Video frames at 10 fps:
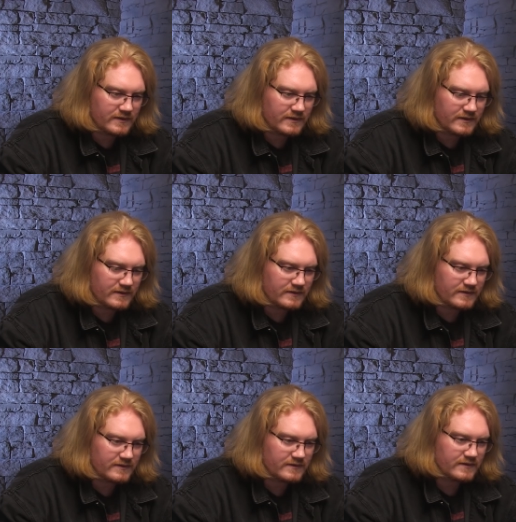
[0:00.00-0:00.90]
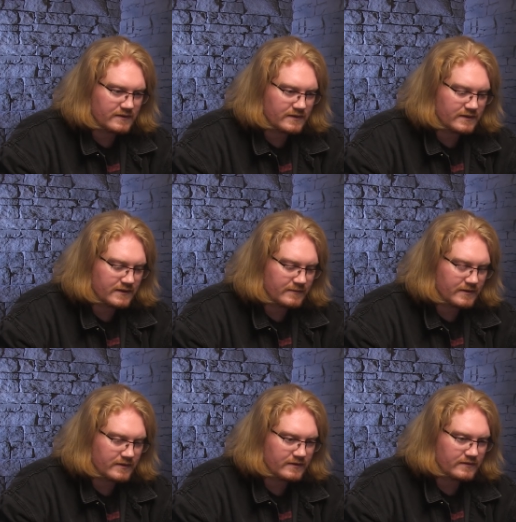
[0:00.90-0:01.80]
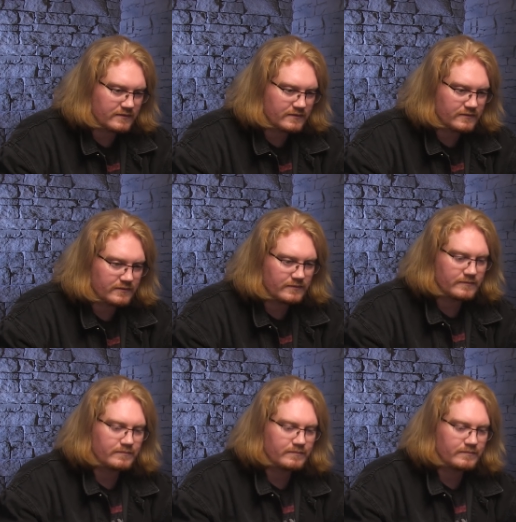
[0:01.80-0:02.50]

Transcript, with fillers: is I'm going to